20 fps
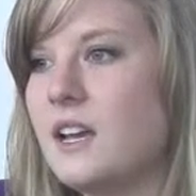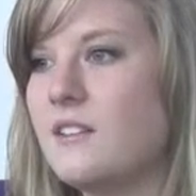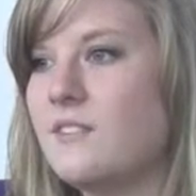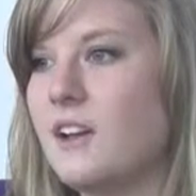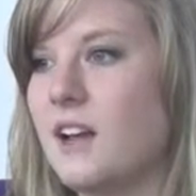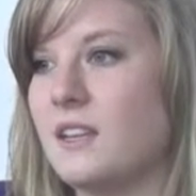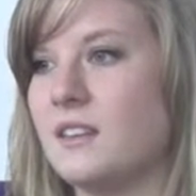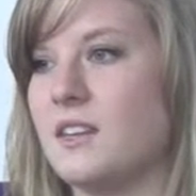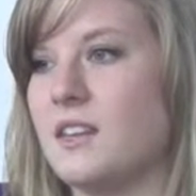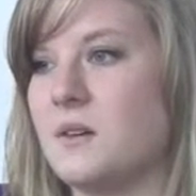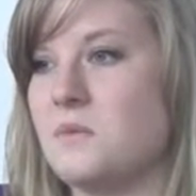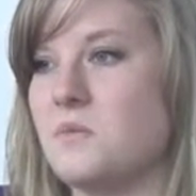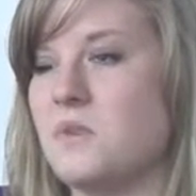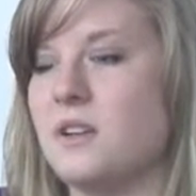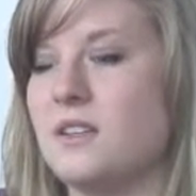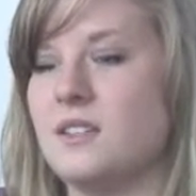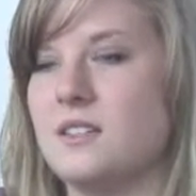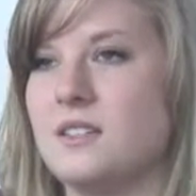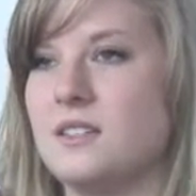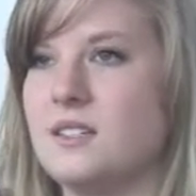I've had like
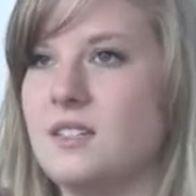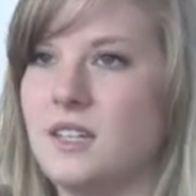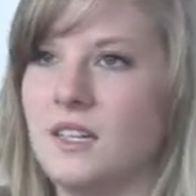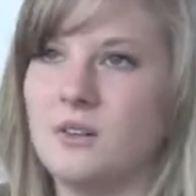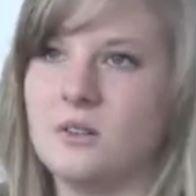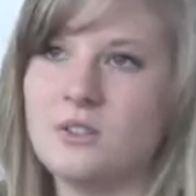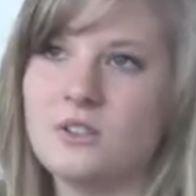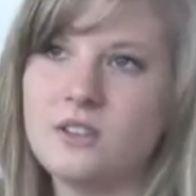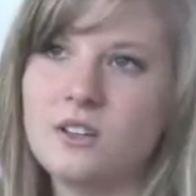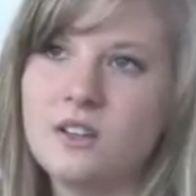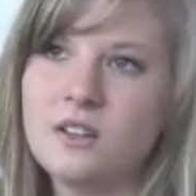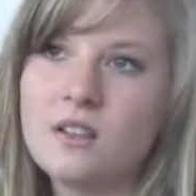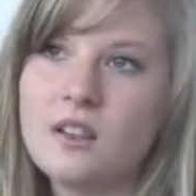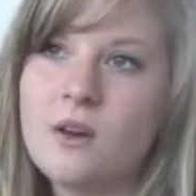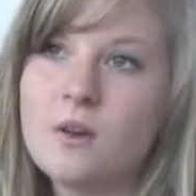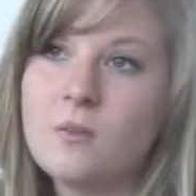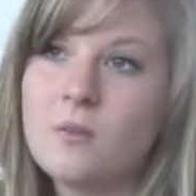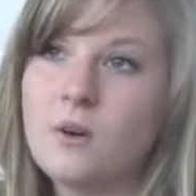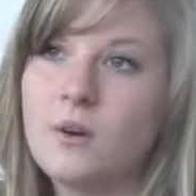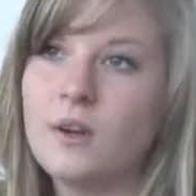one distinguishing
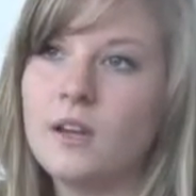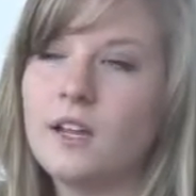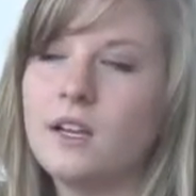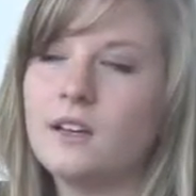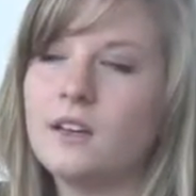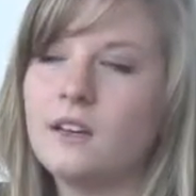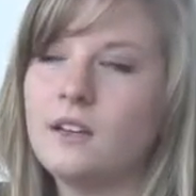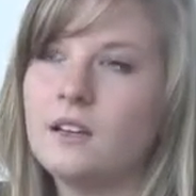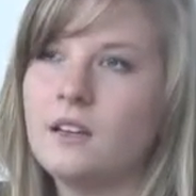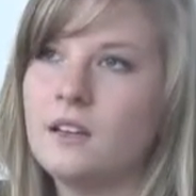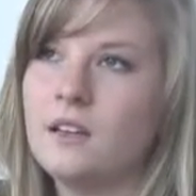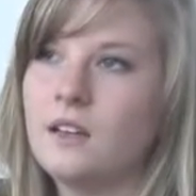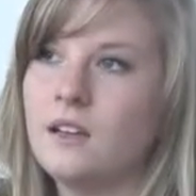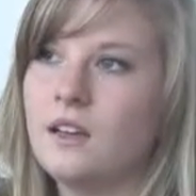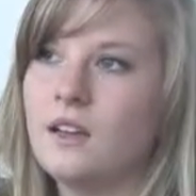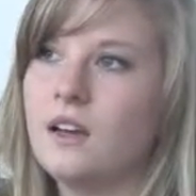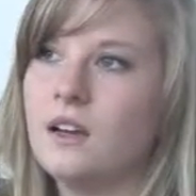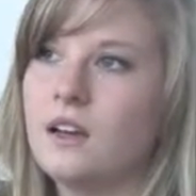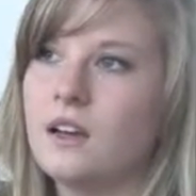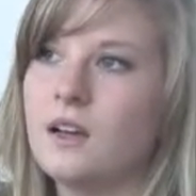low point.
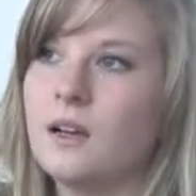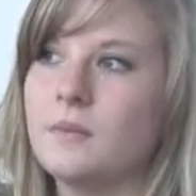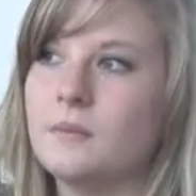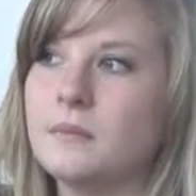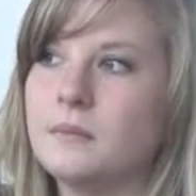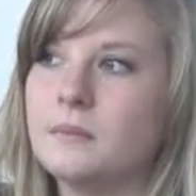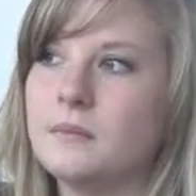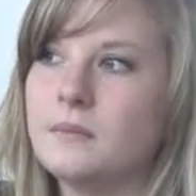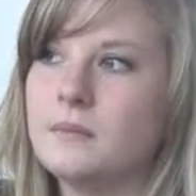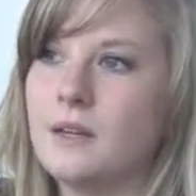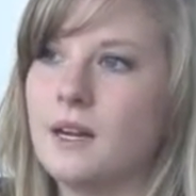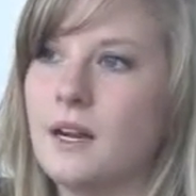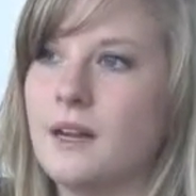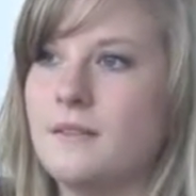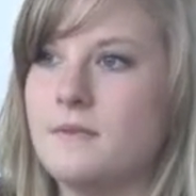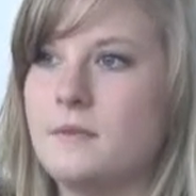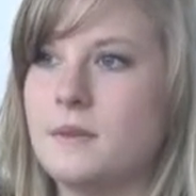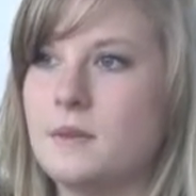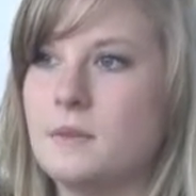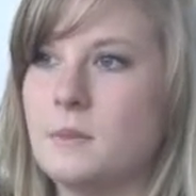
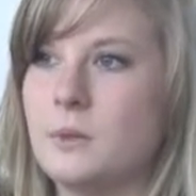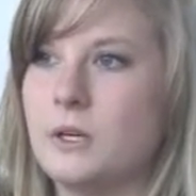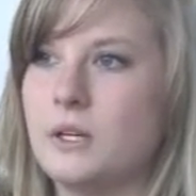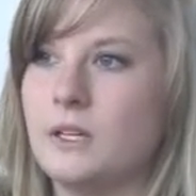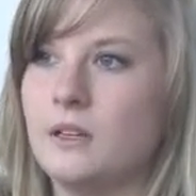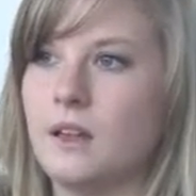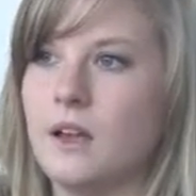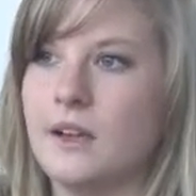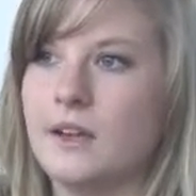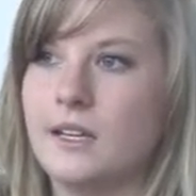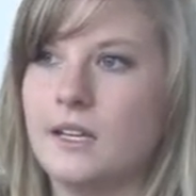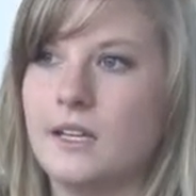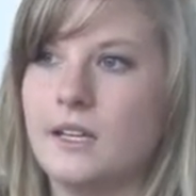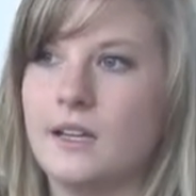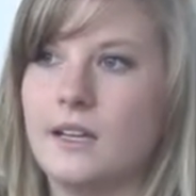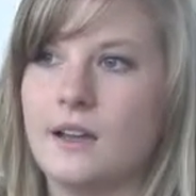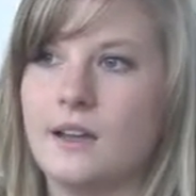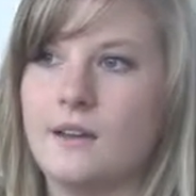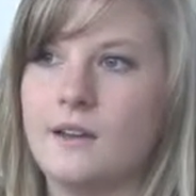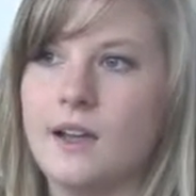I've been pretty
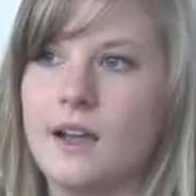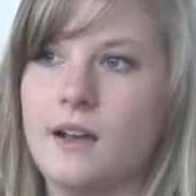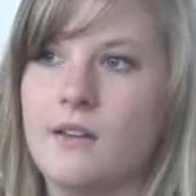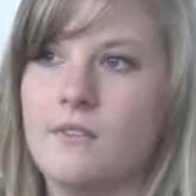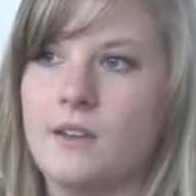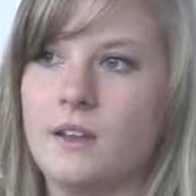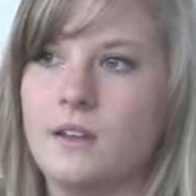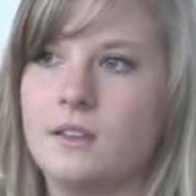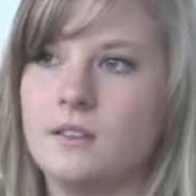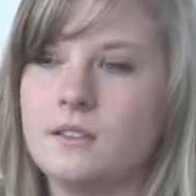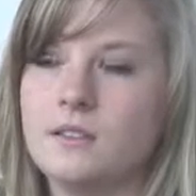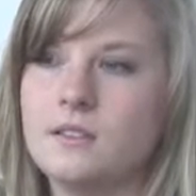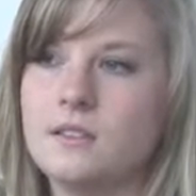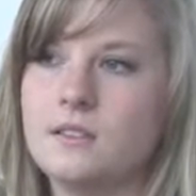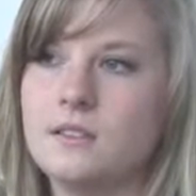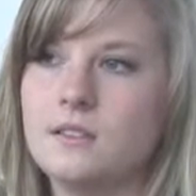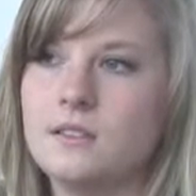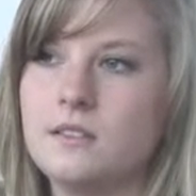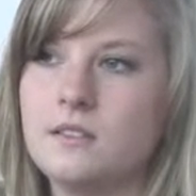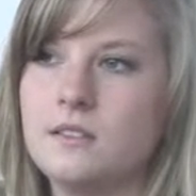lucky. I
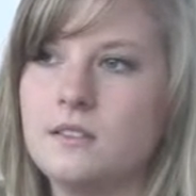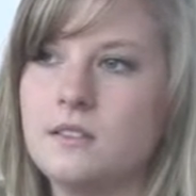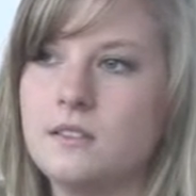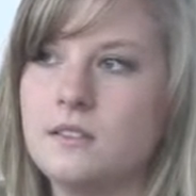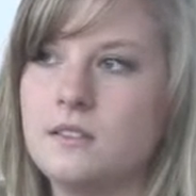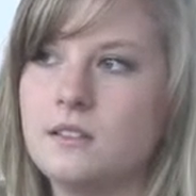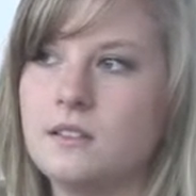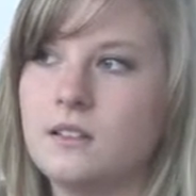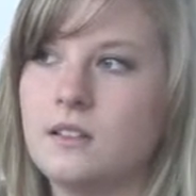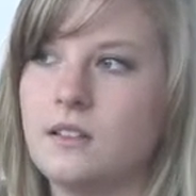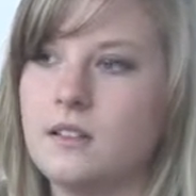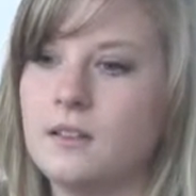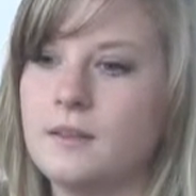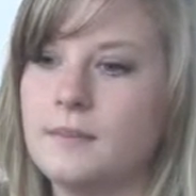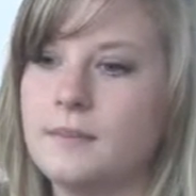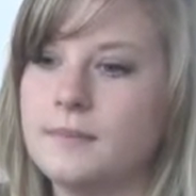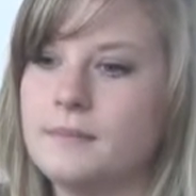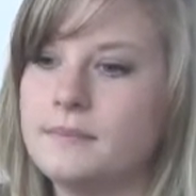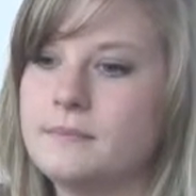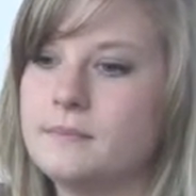haven't
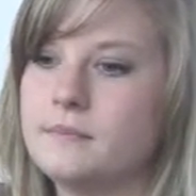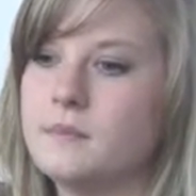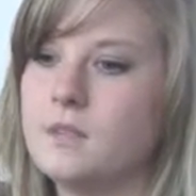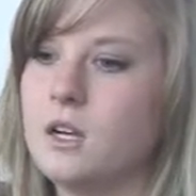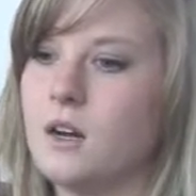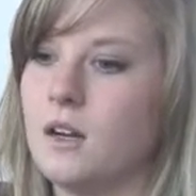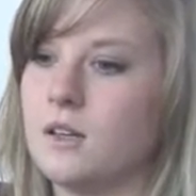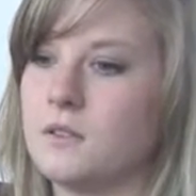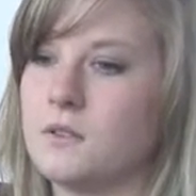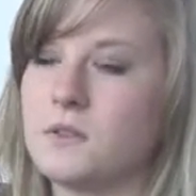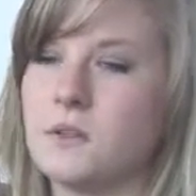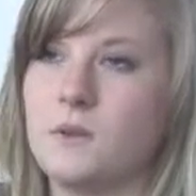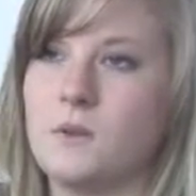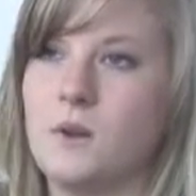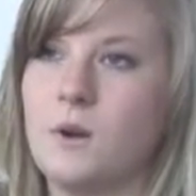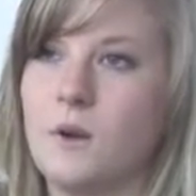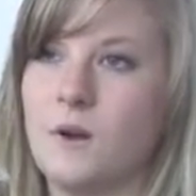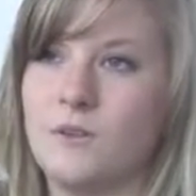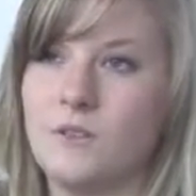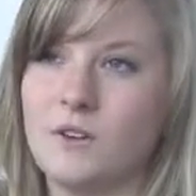gone so
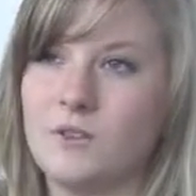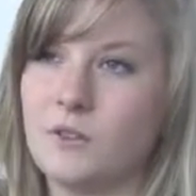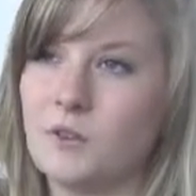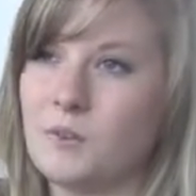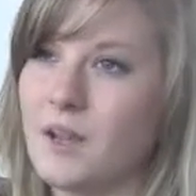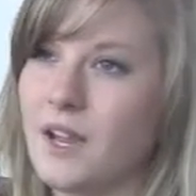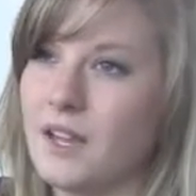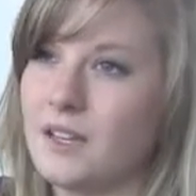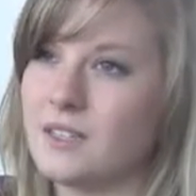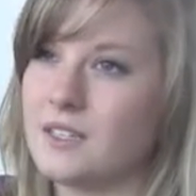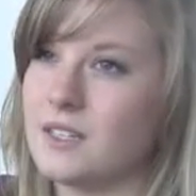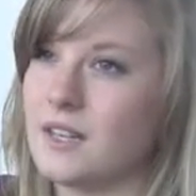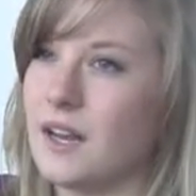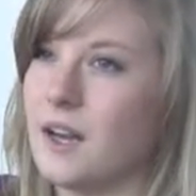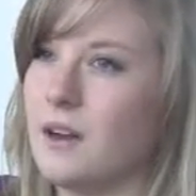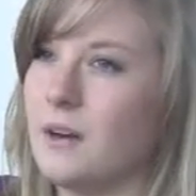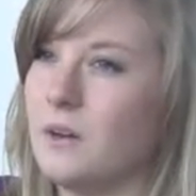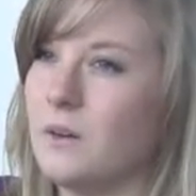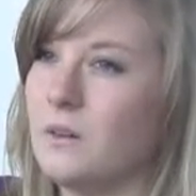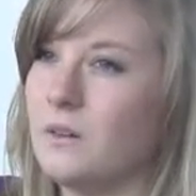low. I've never passed
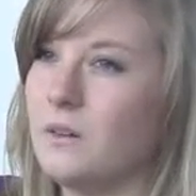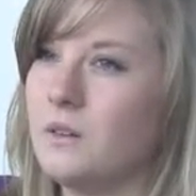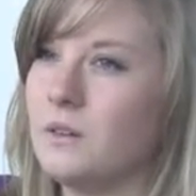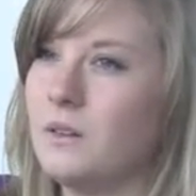out.